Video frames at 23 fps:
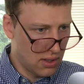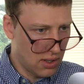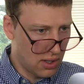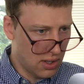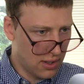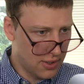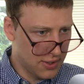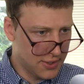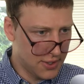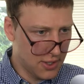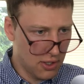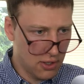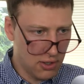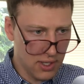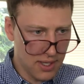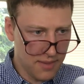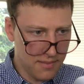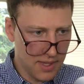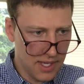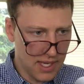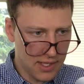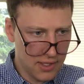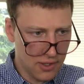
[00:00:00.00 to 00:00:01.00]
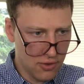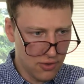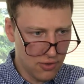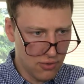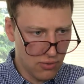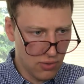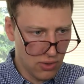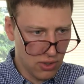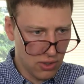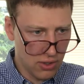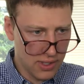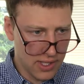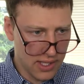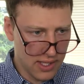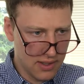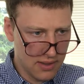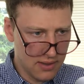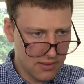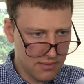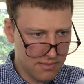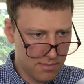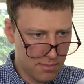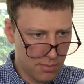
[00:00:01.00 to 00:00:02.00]
Also, let me get you enrolled
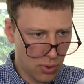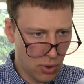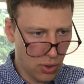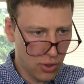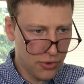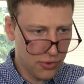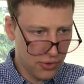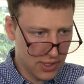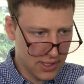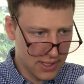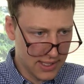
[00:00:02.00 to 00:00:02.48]
in poultry